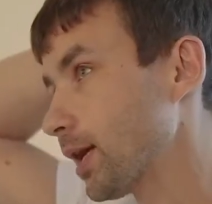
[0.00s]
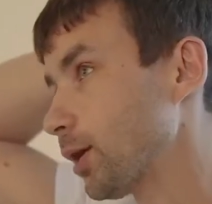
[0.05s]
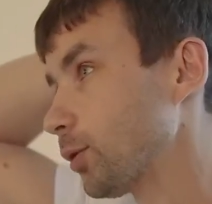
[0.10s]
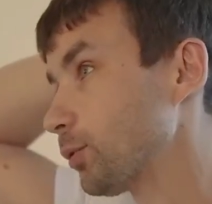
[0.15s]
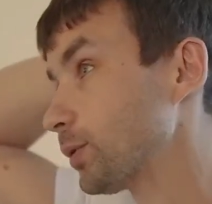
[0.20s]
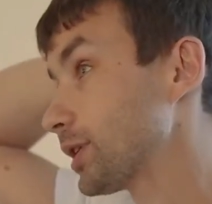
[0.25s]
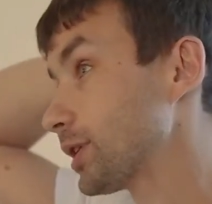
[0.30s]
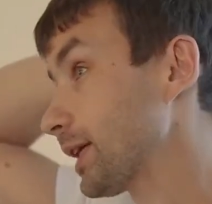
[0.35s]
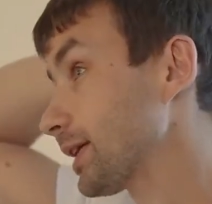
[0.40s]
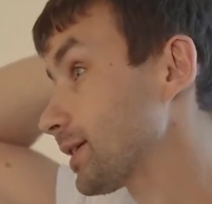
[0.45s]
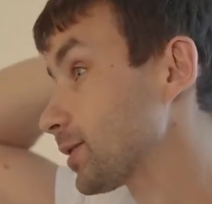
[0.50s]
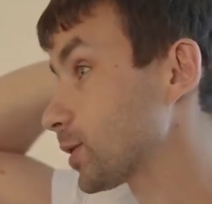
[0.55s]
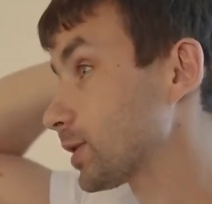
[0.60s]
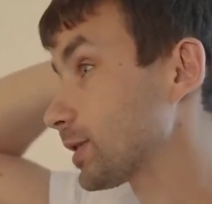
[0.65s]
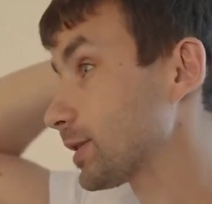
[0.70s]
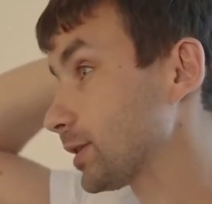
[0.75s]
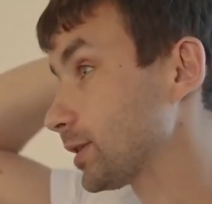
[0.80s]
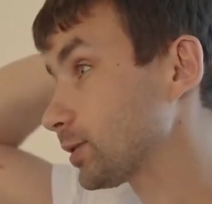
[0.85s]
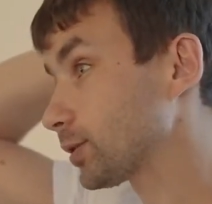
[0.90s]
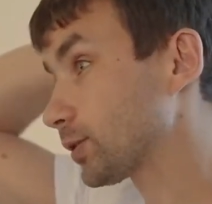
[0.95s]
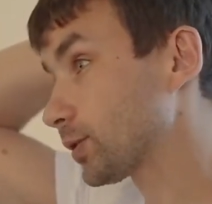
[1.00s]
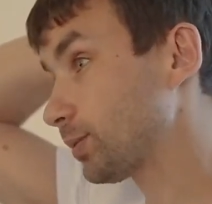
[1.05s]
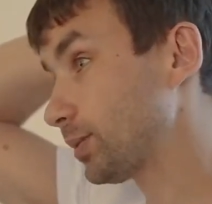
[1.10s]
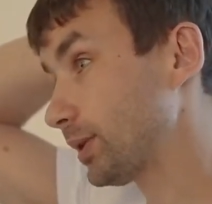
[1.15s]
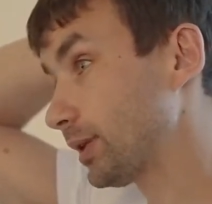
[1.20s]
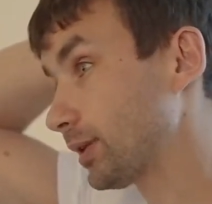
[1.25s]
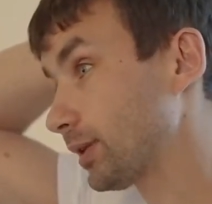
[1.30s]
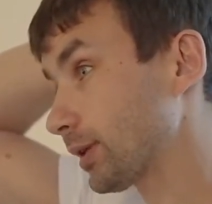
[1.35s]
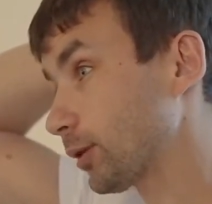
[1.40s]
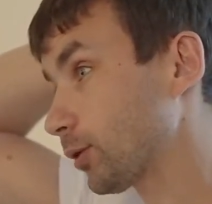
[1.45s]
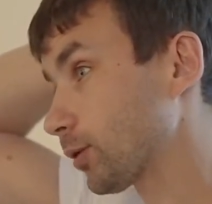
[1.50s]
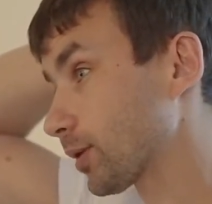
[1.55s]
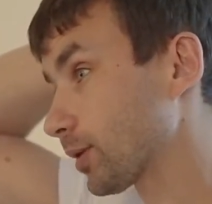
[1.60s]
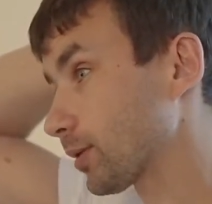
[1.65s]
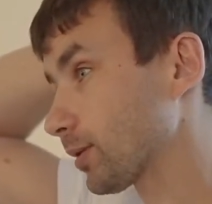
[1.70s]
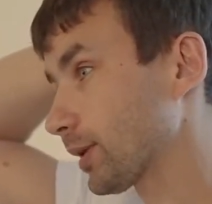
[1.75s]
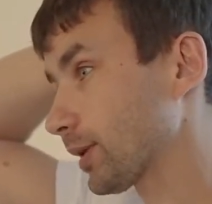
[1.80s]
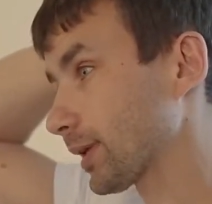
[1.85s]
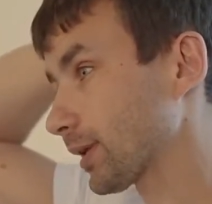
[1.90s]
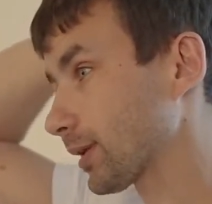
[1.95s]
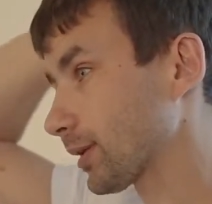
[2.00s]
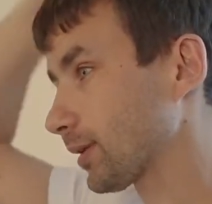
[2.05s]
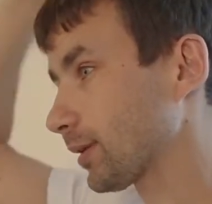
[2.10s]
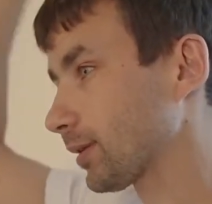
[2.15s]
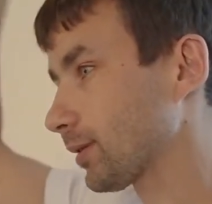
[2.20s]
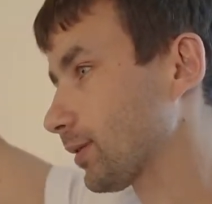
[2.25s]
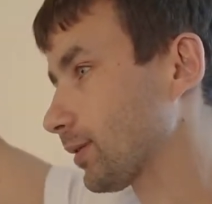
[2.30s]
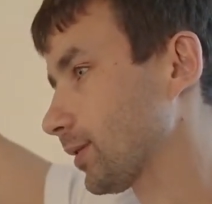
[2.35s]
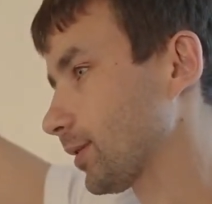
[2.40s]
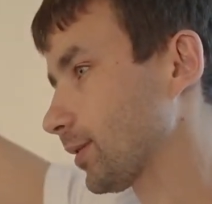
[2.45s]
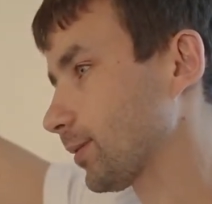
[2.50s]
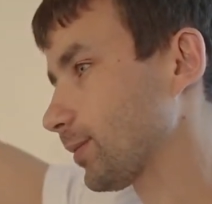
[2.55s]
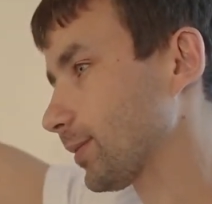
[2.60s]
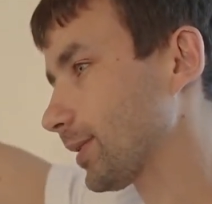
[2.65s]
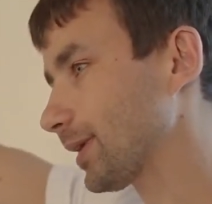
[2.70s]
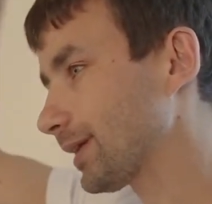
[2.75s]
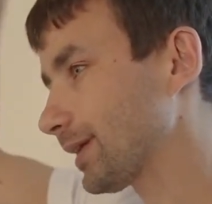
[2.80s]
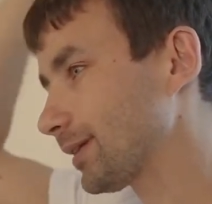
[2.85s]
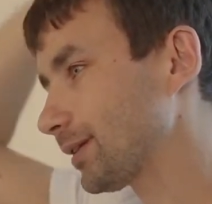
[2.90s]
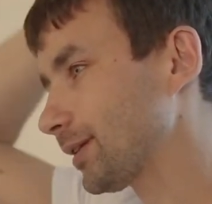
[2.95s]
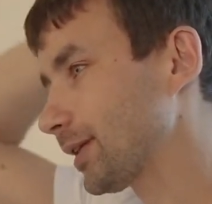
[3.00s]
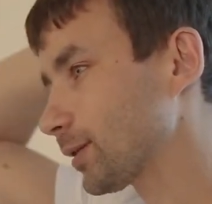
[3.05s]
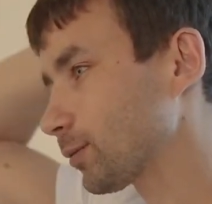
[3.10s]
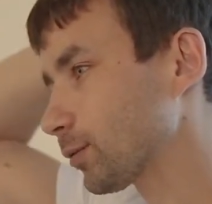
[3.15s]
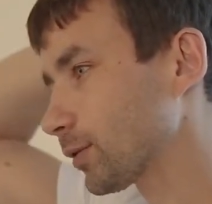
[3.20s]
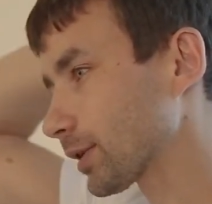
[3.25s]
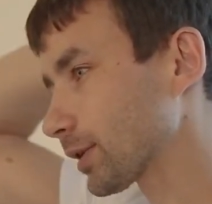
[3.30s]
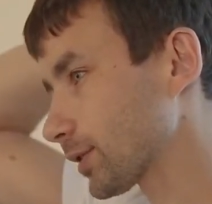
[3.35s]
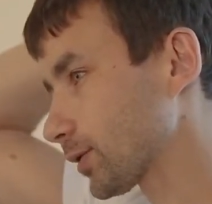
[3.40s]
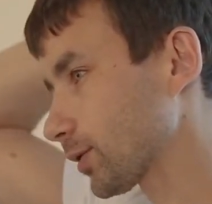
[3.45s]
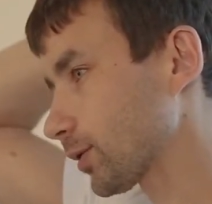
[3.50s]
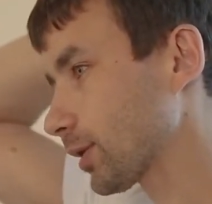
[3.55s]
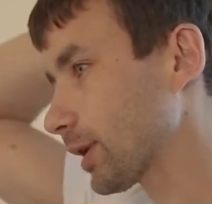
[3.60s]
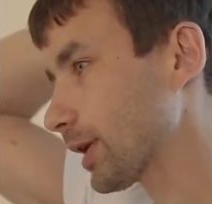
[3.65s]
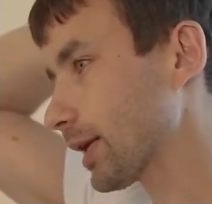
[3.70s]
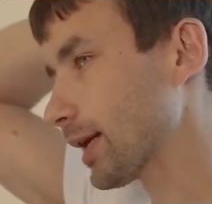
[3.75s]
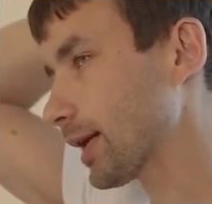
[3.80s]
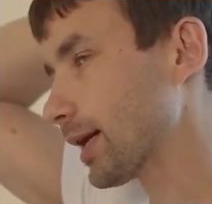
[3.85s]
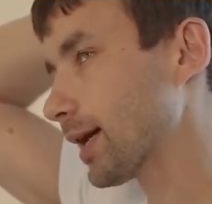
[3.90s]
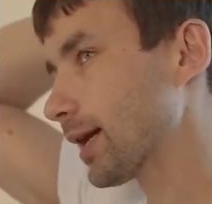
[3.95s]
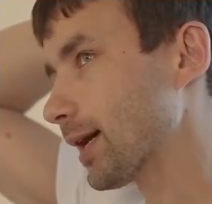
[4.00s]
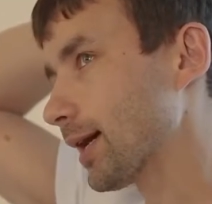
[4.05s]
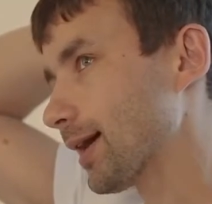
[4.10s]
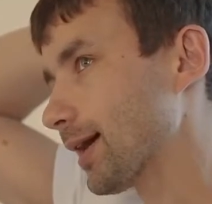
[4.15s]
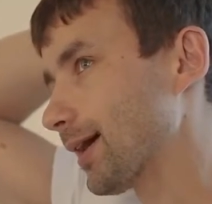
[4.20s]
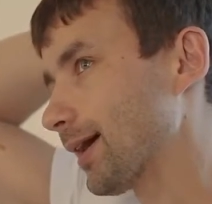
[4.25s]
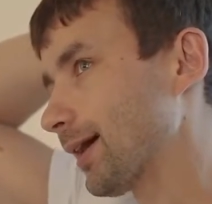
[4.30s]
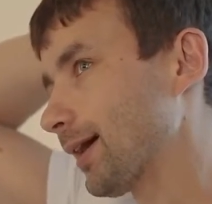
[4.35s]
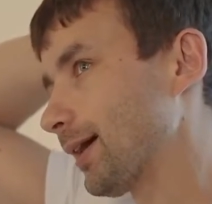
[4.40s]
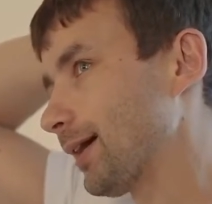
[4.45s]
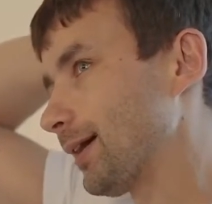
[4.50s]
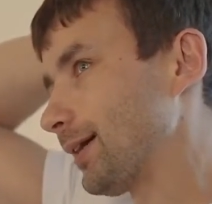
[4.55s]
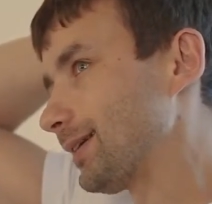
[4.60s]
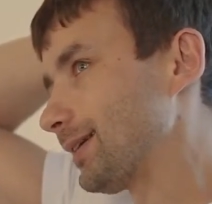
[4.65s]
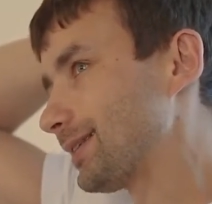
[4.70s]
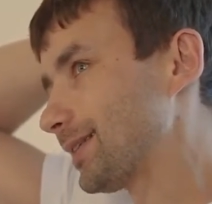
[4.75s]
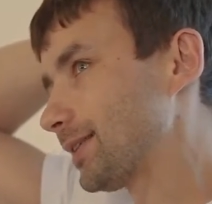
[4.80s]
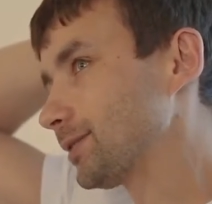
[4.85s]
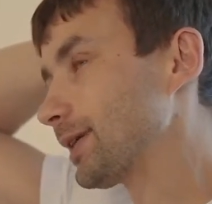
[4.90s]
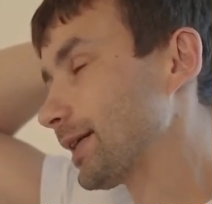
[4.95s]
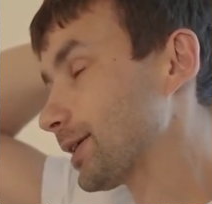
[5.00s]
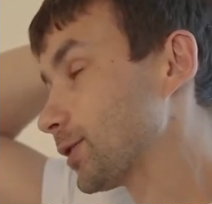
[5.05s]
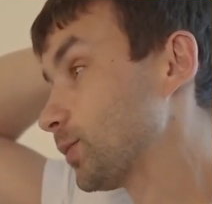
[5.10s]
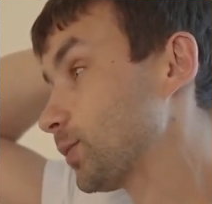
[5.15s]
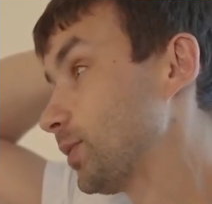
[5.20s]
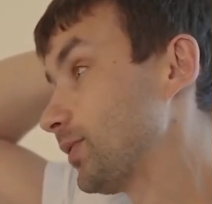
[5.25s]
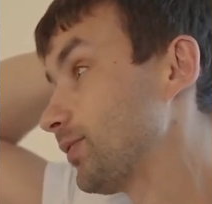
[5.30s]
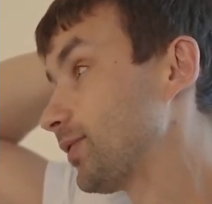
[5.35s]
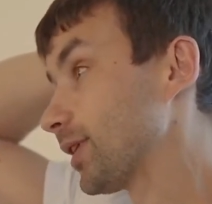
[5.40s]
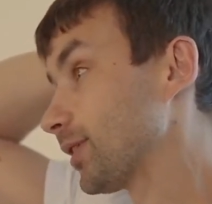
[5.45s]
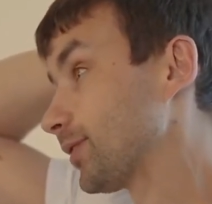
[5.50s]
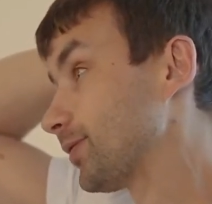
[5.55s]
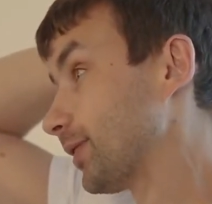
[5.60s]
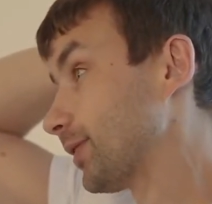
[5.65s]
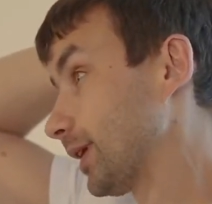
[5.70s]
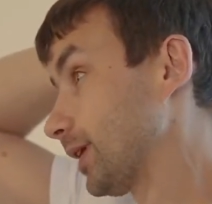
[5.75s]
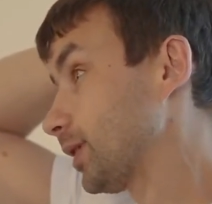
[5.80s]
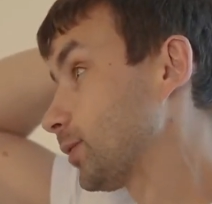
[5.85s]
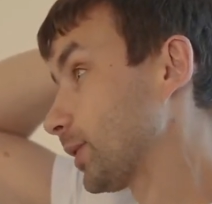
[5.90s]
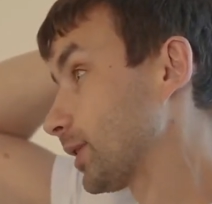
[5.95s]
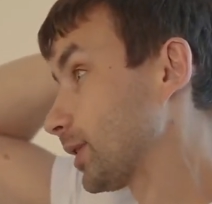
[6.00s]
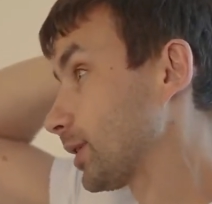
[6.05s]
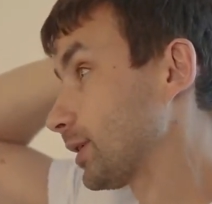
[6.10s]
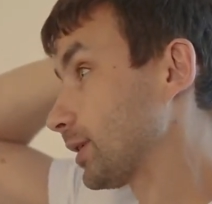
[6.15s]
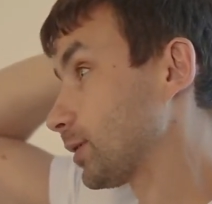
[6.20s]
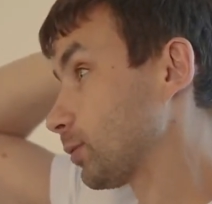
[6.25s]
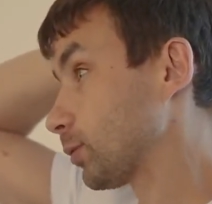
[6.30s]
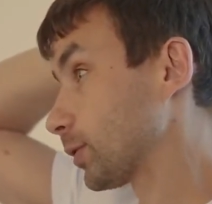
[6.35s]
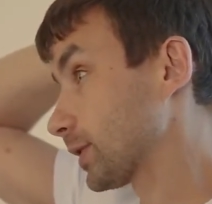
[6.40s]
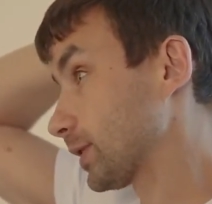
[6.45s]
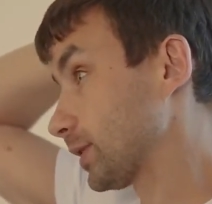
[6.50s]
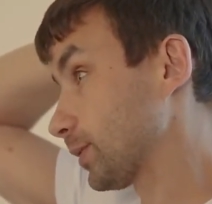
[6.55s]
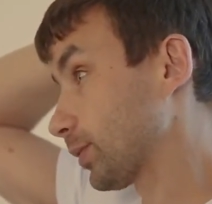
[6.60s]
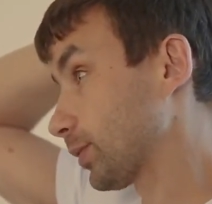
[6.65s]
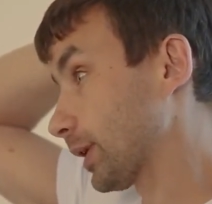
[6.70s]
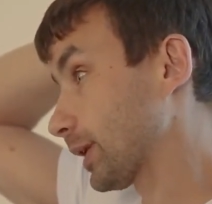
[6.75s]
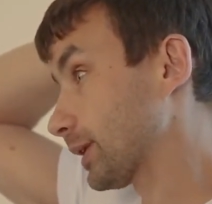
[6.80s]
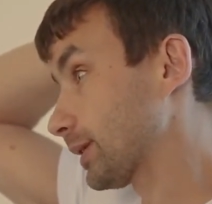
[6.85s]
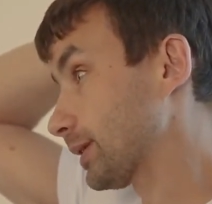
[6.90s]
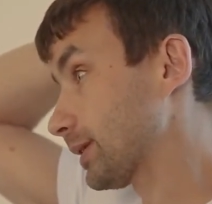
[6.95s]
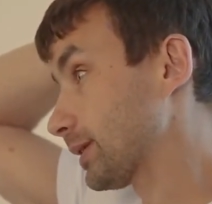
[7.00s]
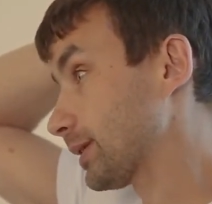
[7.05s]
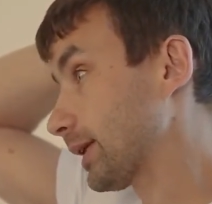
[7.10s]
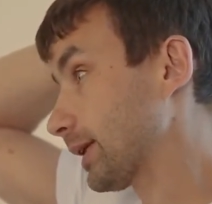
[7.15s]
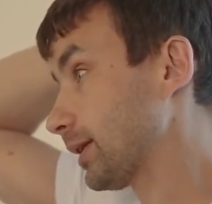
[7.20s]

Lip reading: which has to be, or like a Lightning network. So it still has to be verified whether it works in practice.